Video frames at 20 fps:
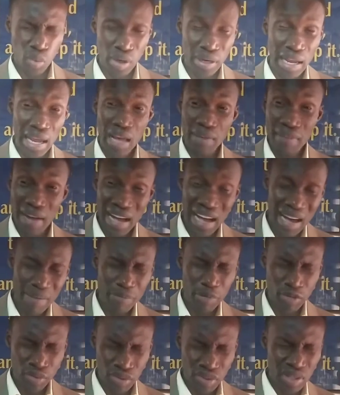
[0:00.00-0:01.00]
Whatever
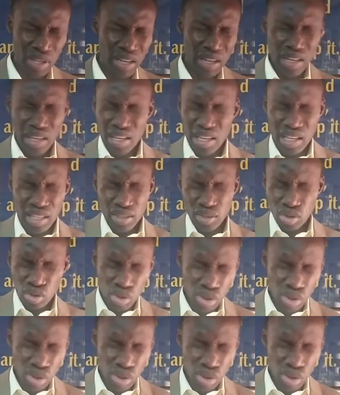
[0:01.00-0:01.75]
happens, in